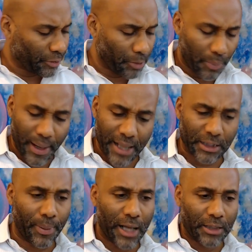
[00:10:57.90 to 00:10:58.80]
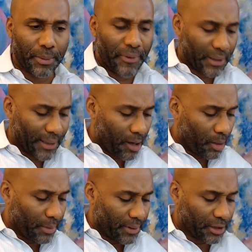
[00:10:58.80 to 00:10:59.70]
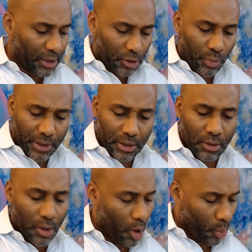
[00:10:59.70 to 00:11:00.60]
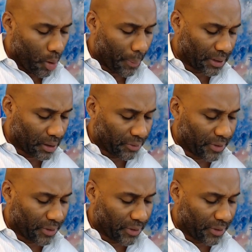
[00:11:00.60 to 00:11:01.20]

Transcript: your past could possibly affect the outcome of this situation what particular things